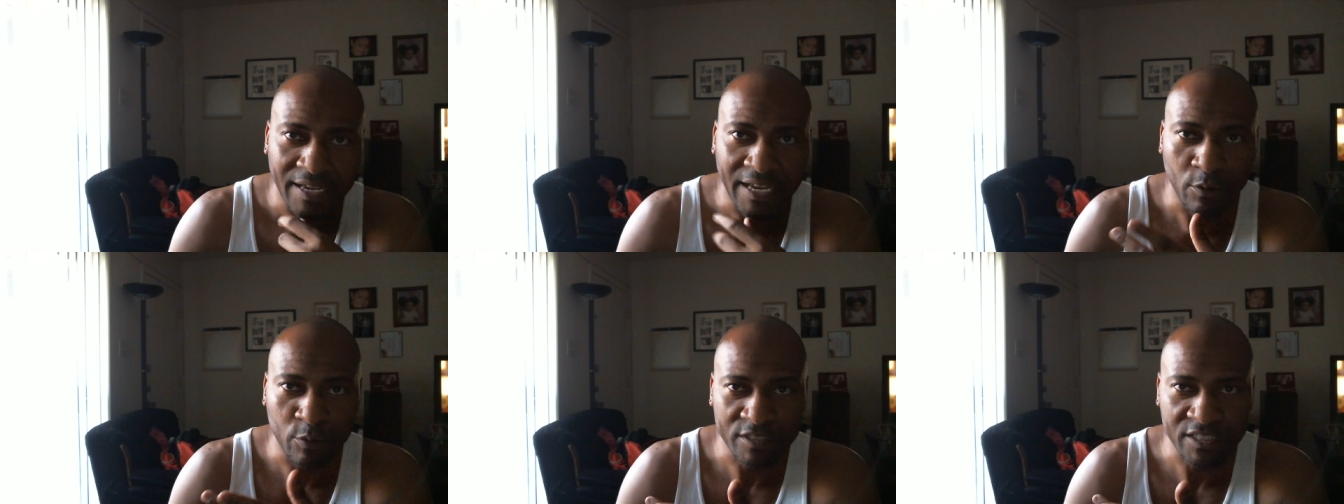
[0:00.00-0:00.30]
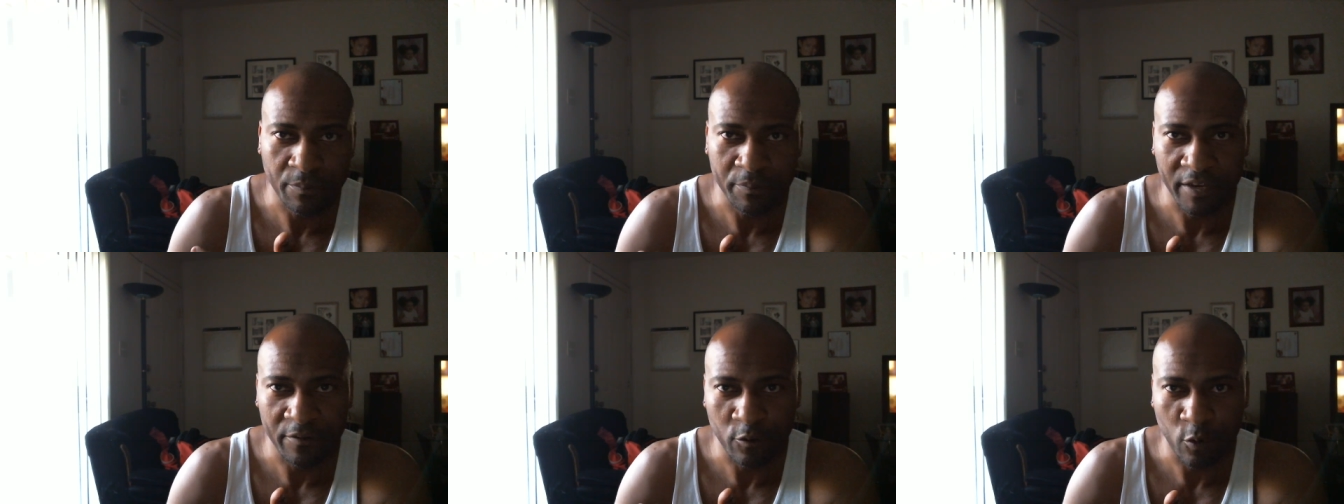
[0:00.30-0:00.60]
Hey,
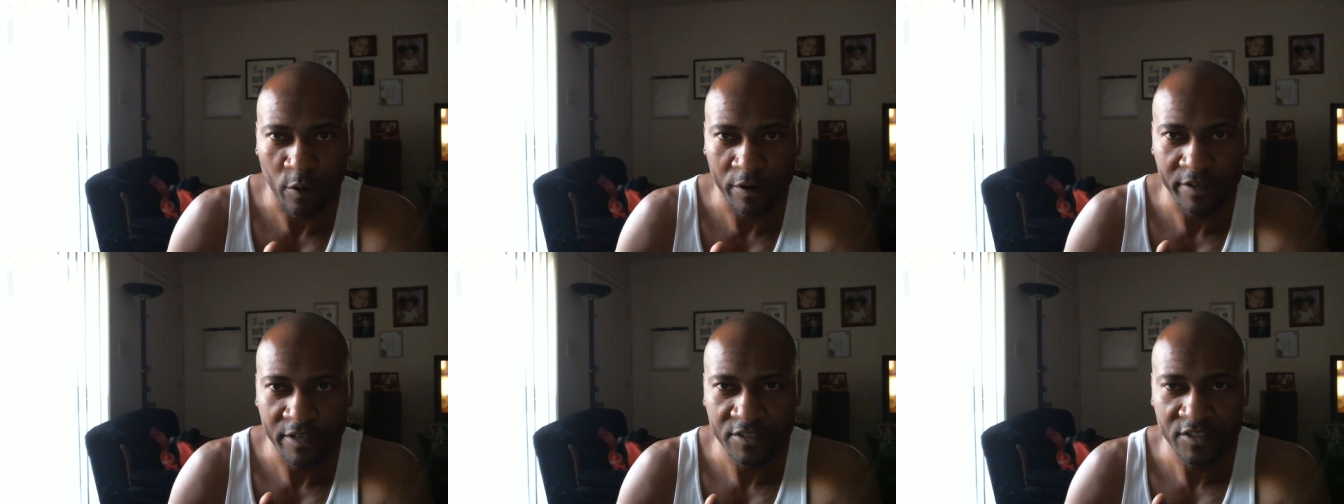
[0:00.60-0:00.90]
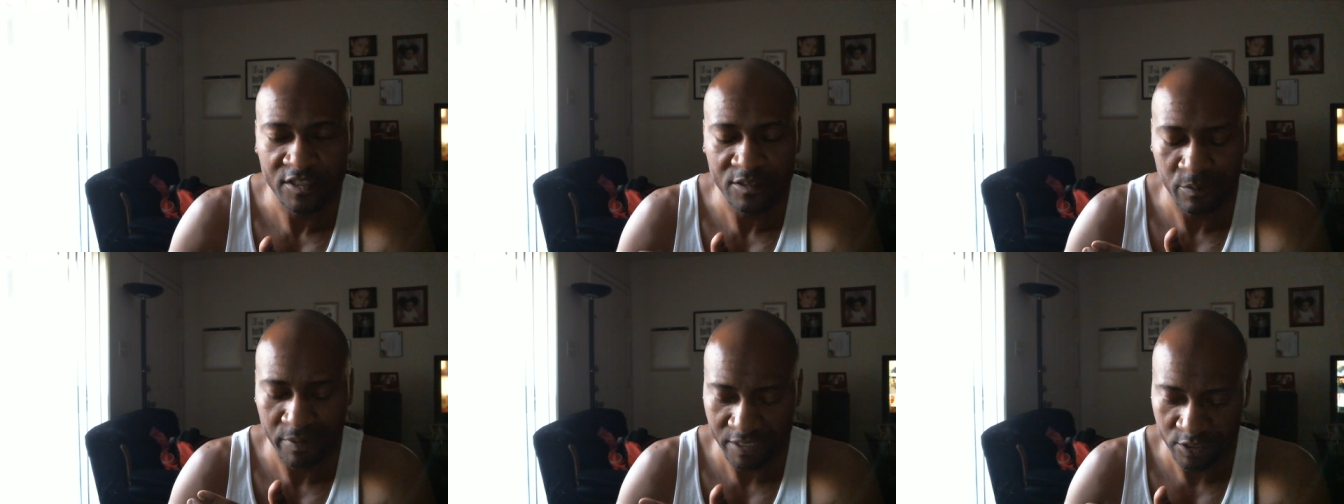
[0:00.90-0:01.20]
what's up, everyone?
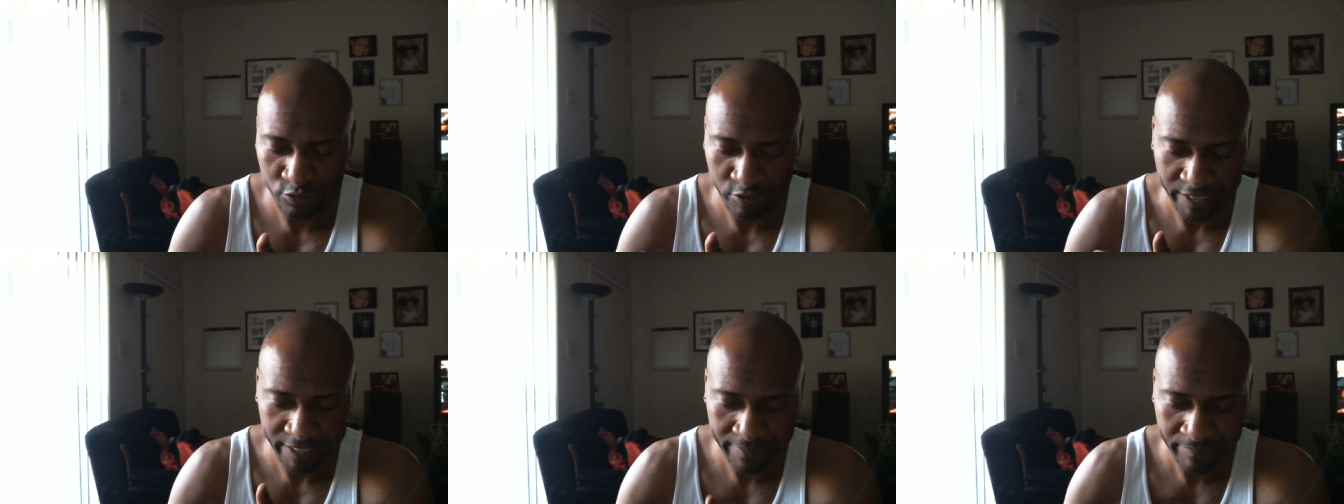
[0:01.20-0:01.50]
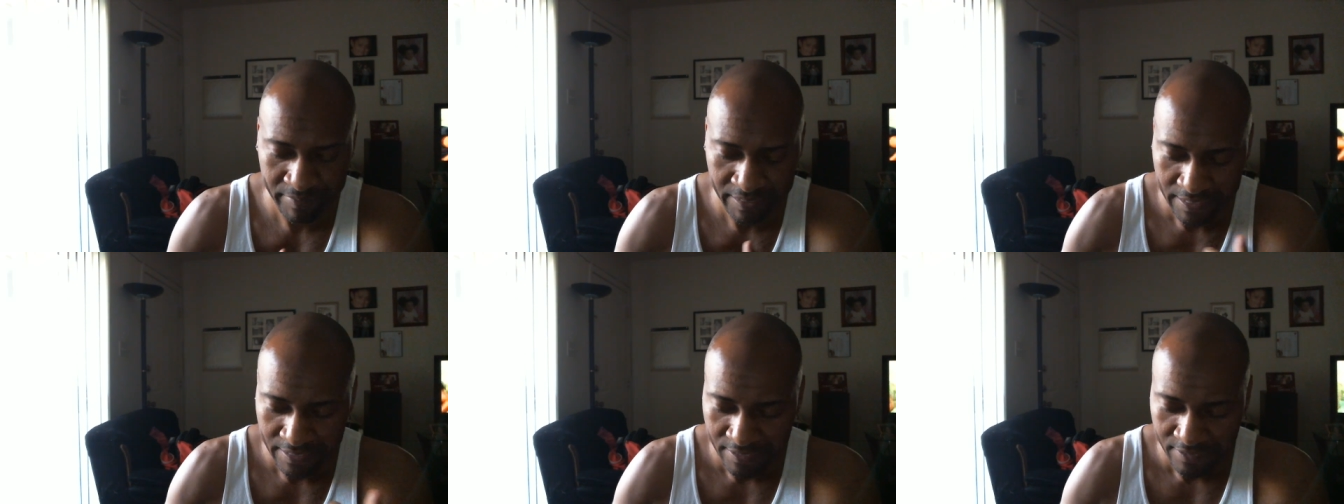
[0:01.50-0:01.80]
This is me,
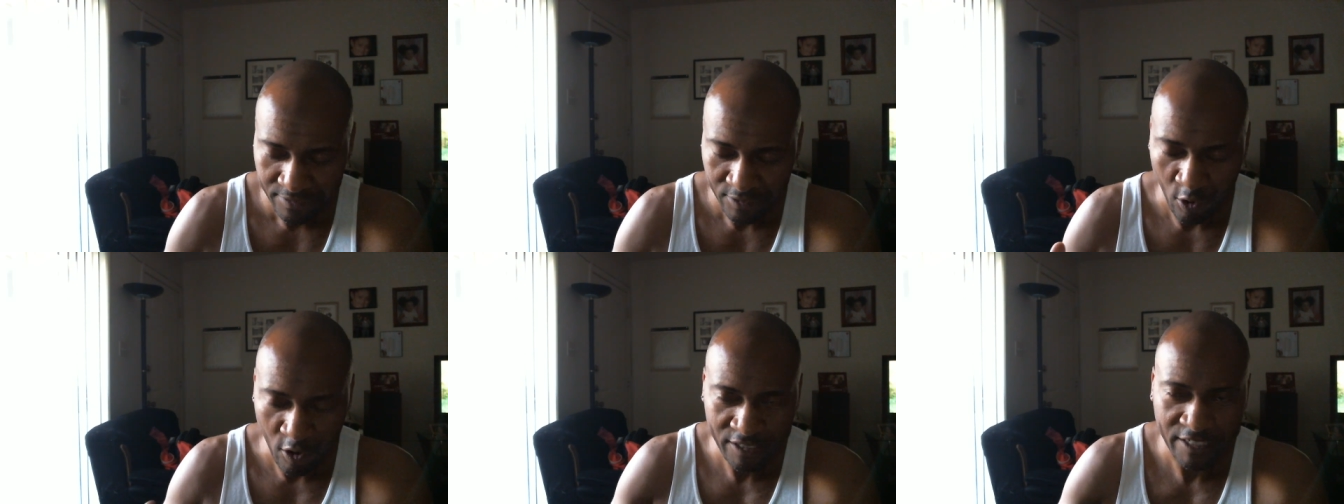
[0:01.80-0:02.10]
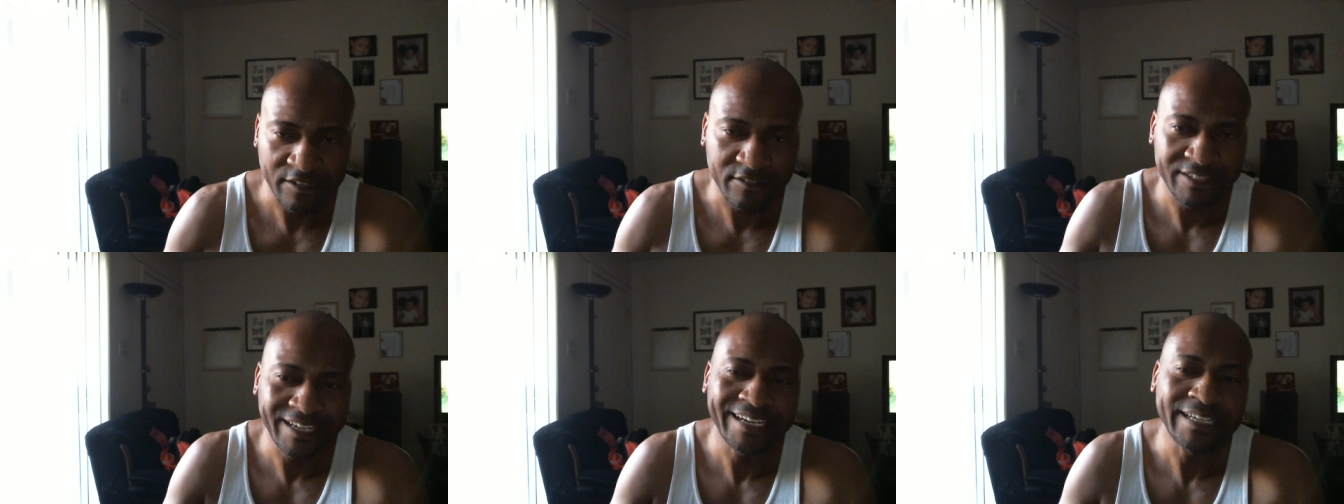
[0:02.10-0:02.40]
Dre. Now,
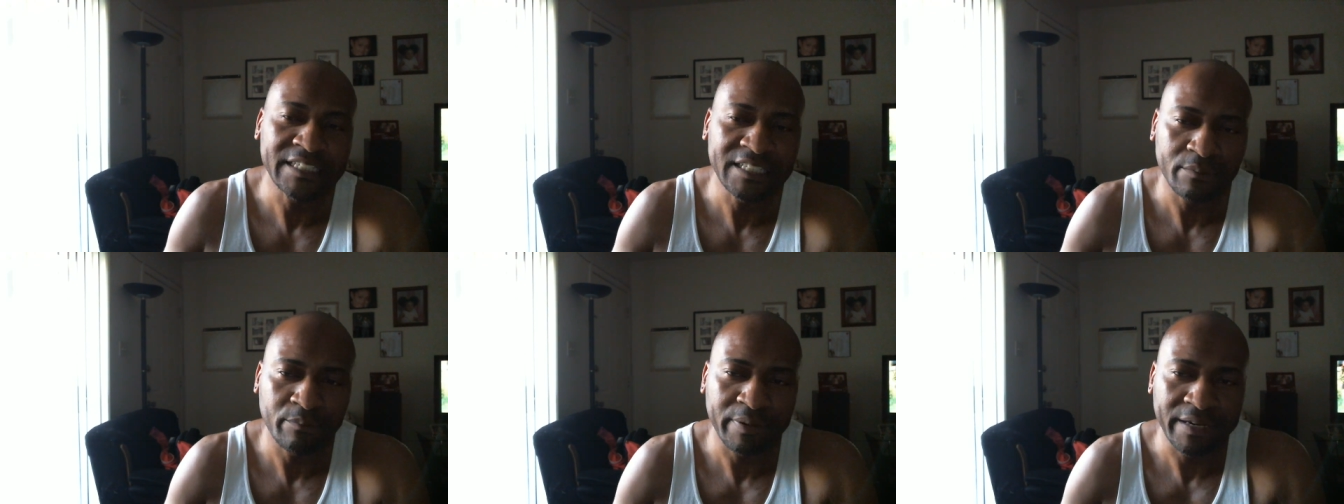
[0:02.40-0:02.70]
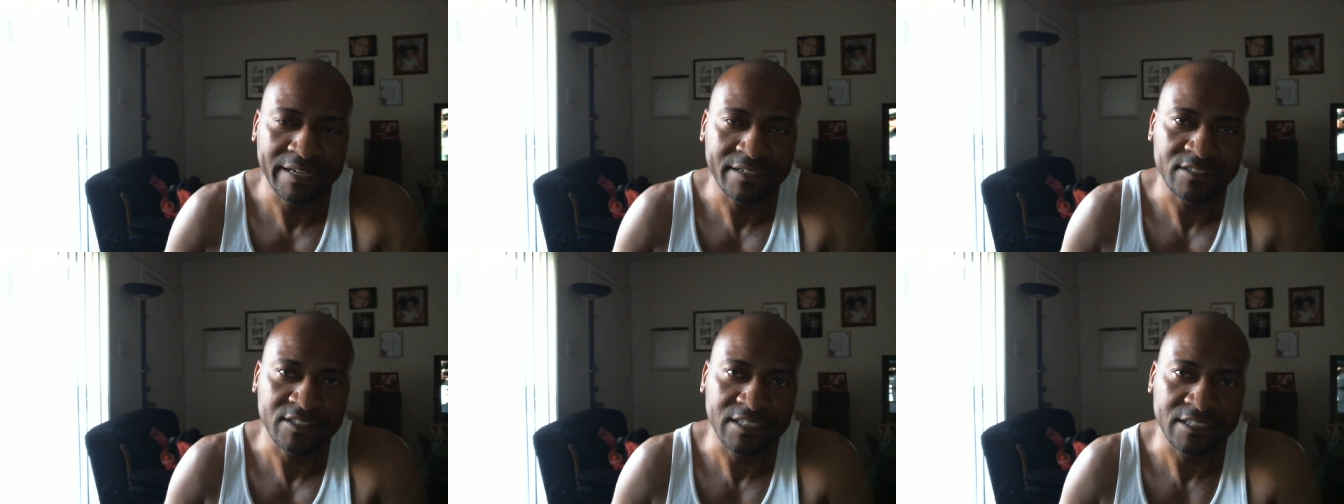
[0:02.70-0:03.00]
on a daily
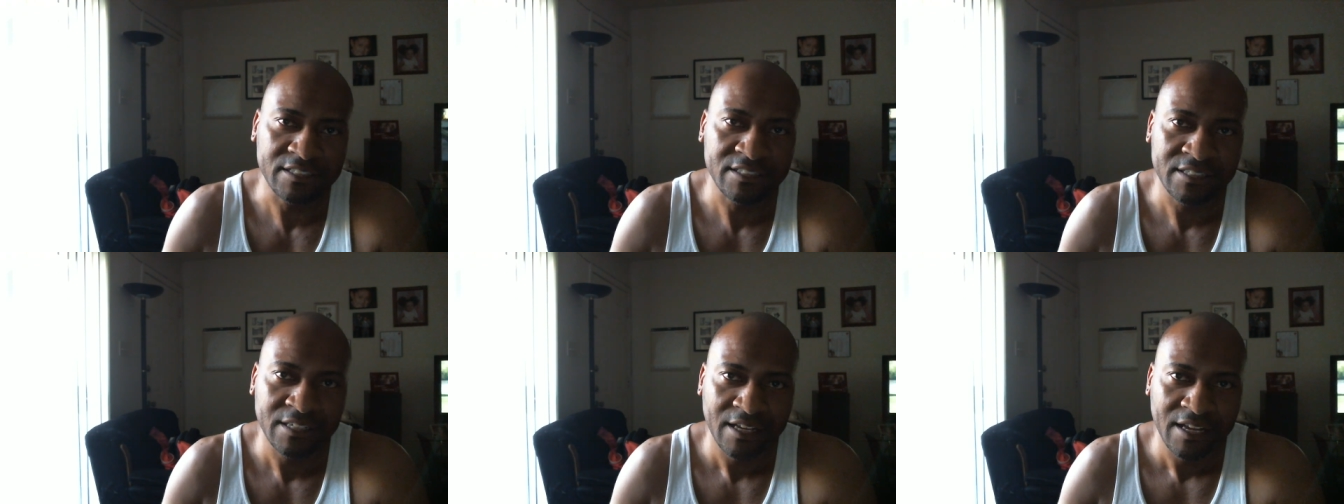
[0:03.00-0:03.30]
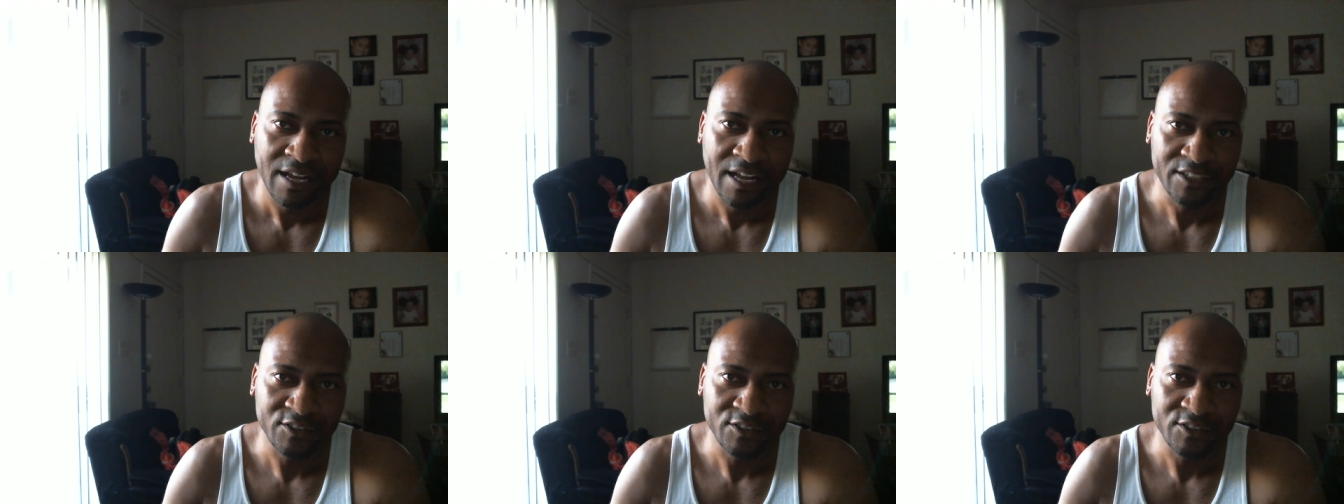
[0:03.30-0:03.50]
basis,